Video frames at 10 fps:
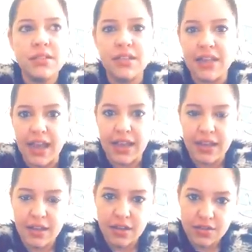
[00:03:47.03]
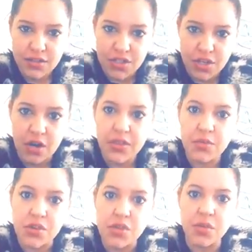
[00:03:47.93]
Today, start
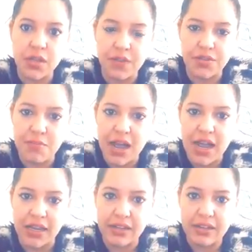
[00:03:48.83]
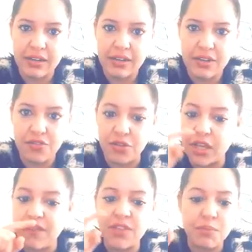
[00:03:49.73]
the renewing of your mind.
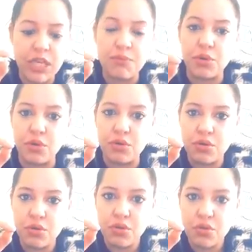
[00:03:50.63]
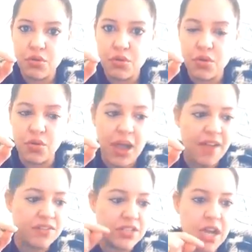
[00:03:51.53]
Forgive the people who
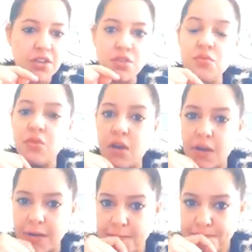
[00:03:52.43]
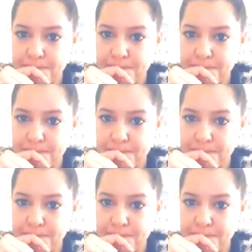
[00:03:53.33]
have done you wrong.